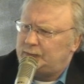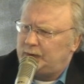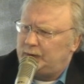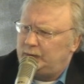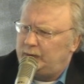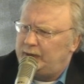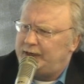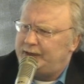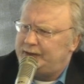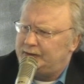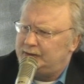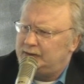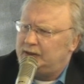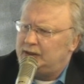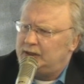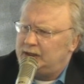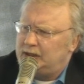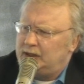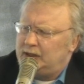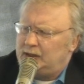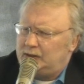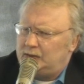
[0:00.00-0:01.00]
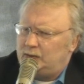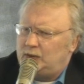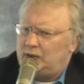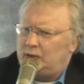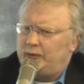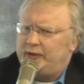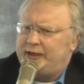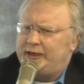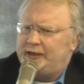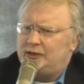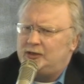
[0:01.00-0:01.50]
Right. Well,
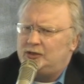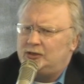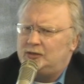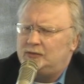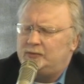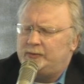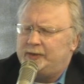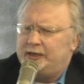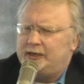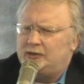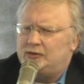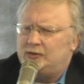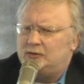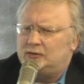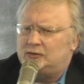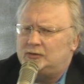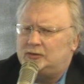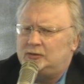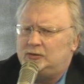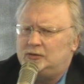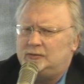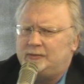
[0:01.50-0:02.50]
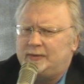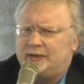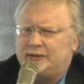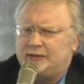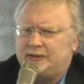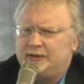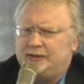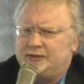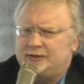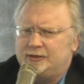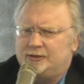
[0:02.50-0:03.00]
we had no clue about
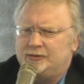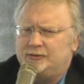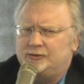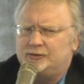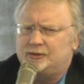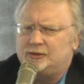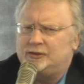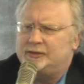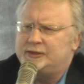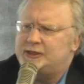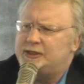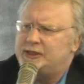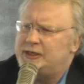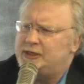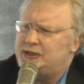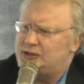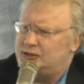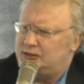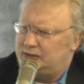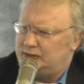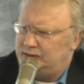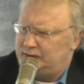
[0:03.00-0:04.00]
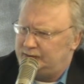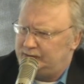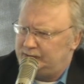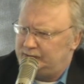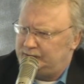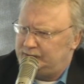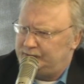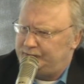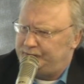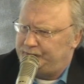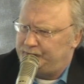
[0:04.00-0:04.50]
the
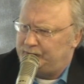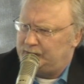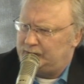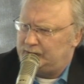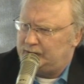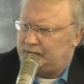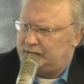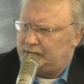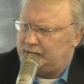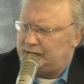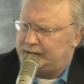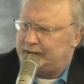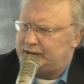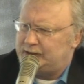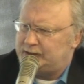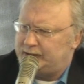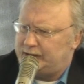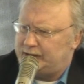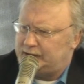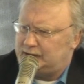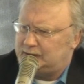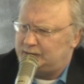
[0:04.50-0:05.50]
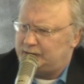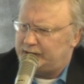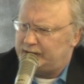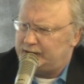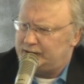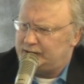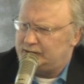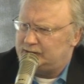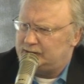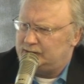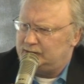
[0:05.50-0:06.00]
institutionalization that takes
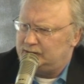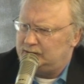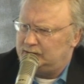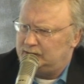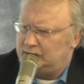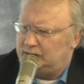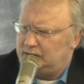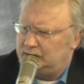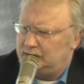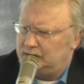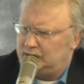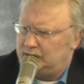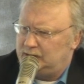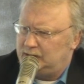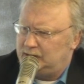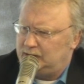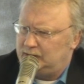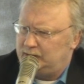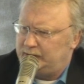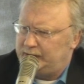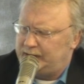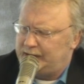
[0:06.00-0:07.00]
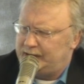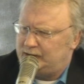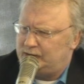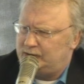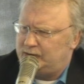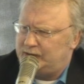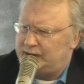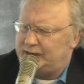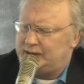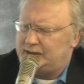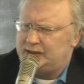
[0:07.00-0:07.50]
place. We had
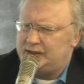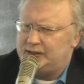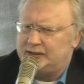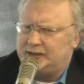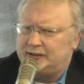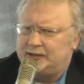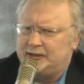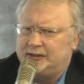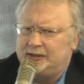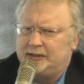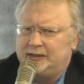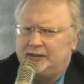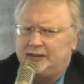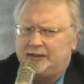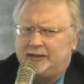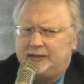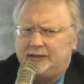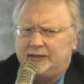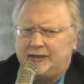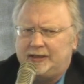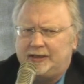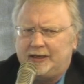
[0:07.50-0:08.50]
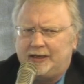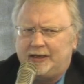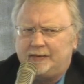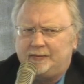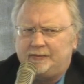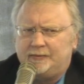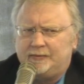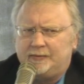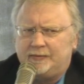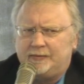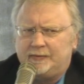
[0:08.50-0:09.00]
no idea.
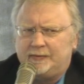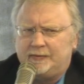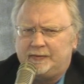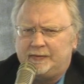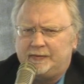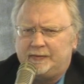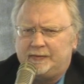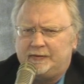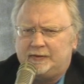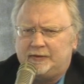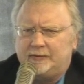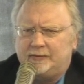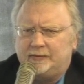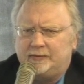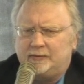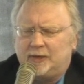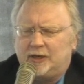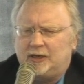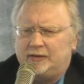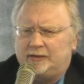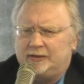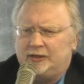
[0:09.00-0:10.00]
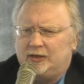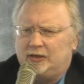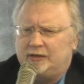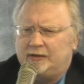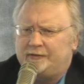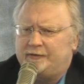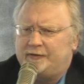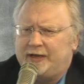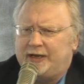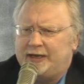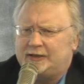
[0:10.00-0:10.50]
The
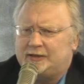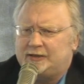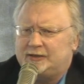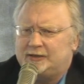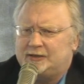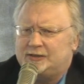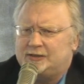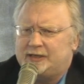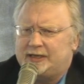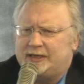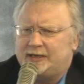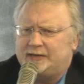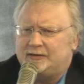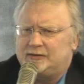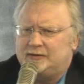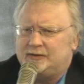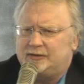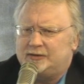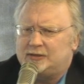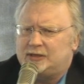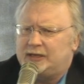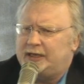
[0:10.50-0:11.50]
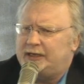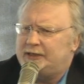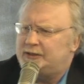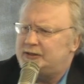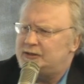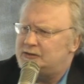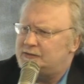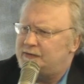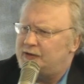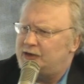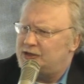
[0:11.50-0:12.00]
fact is that there's a lot of
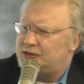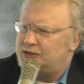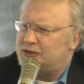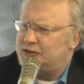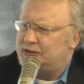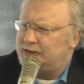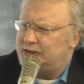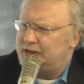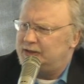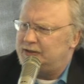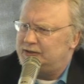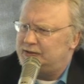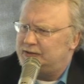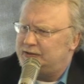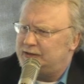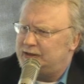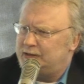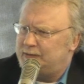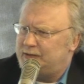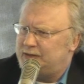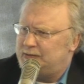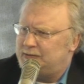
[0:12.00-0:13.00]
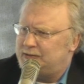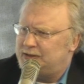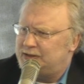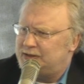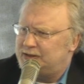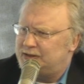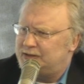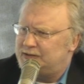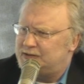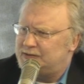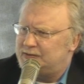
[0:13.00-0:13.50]
dysfunction there. I mean,
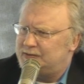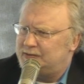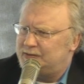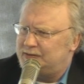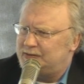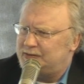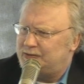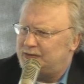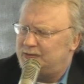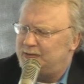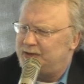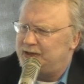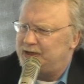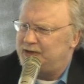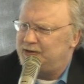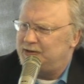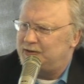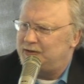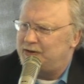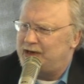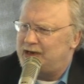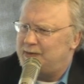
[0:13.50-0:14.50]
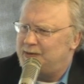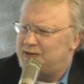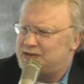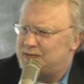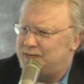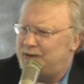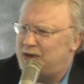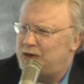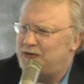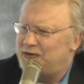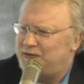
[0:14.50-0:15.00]
because committing a crime is a
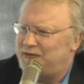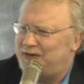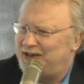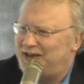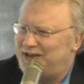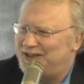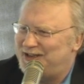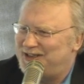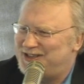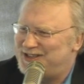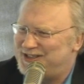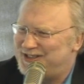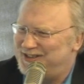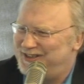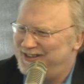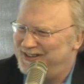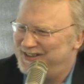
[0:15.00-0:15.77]
boundary violation